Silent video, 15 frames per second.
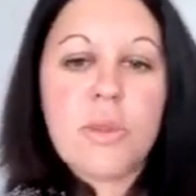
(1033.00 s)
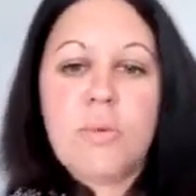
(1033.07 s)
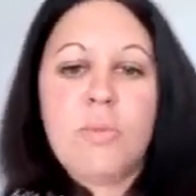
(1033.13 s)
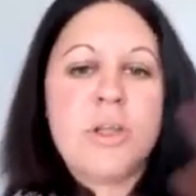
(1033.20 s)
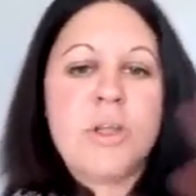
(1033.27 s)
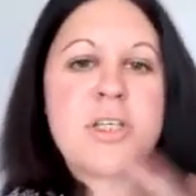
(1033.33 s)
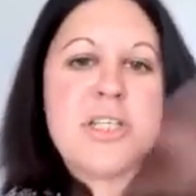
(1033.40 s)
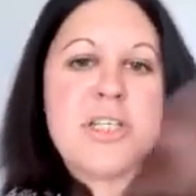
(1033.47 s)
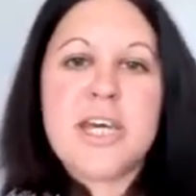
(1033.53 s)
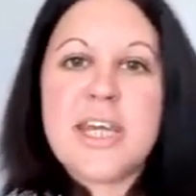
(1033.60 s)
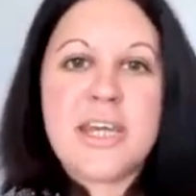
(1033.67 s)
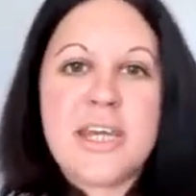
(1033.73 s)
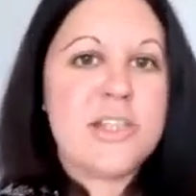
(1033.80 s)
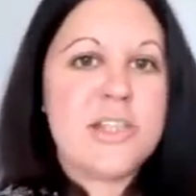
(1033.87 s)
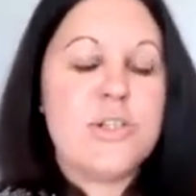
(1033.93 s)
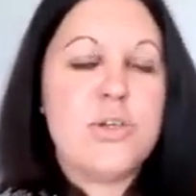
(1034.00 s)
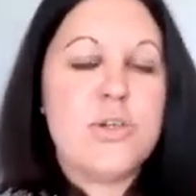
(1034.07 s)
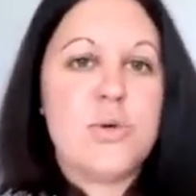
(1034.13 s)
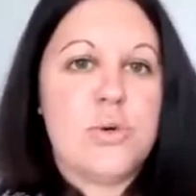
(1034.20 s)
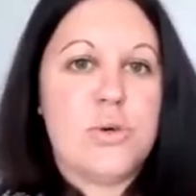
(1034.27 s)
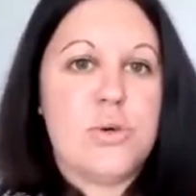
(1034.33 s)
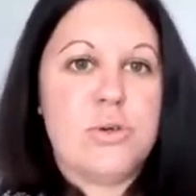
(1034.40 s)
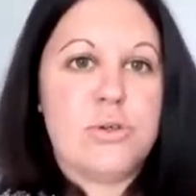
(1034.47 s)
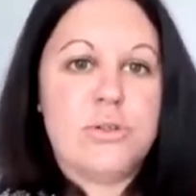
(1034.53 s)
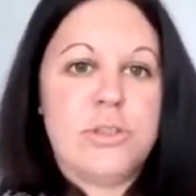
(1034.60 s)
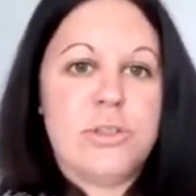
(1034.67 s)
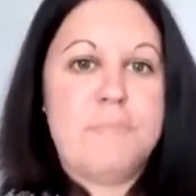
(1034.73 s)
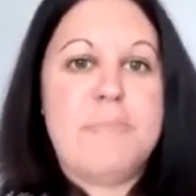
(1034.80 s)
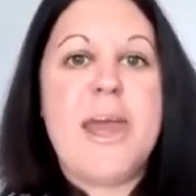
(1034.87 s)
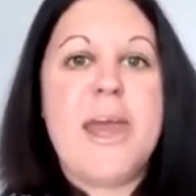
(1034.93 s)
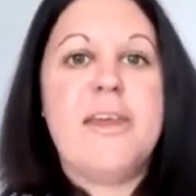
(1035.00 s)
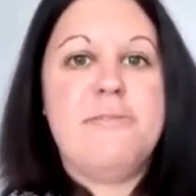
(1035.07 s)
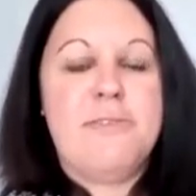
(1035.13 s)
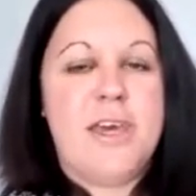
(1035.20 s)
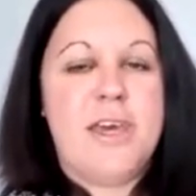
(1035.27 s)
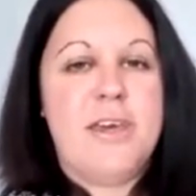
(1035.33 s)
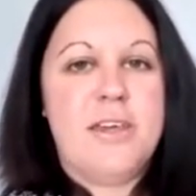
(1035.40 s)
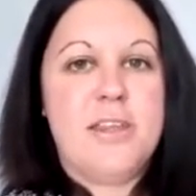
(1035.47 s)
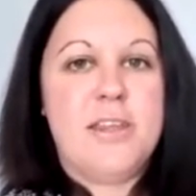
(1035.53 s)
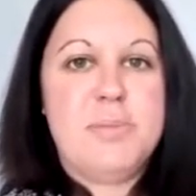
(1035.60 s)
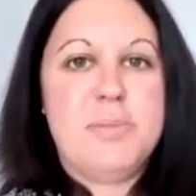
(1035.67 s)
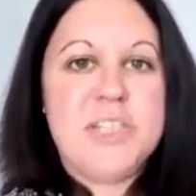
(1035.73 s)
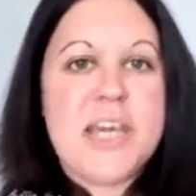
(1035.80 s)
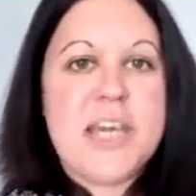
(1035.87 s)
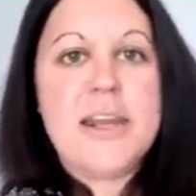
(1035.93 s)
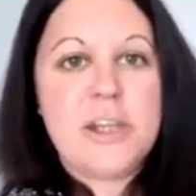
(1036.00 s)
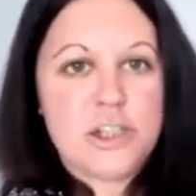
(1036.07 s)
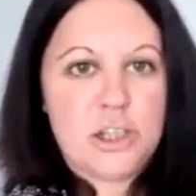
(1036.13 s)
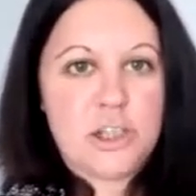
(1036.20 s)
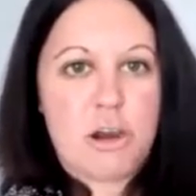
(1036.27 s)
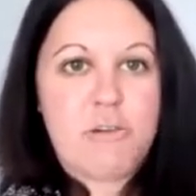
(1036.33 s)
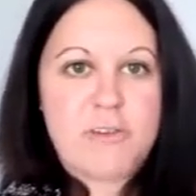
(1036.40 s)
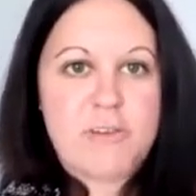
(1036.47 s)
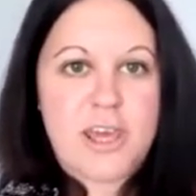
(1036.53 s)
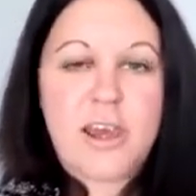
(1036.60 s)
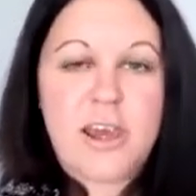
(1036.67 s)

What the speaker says: Once I then saw the benefit and the potential of it,